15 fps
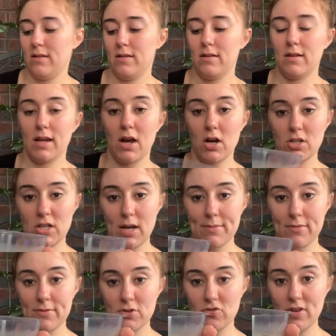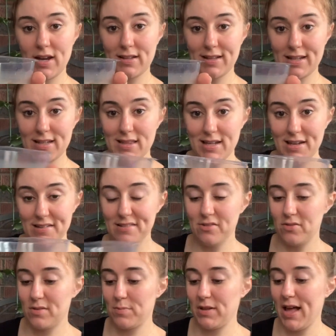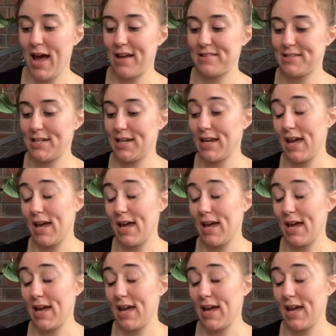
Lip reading: like on top of a tray like this, so it's plastic,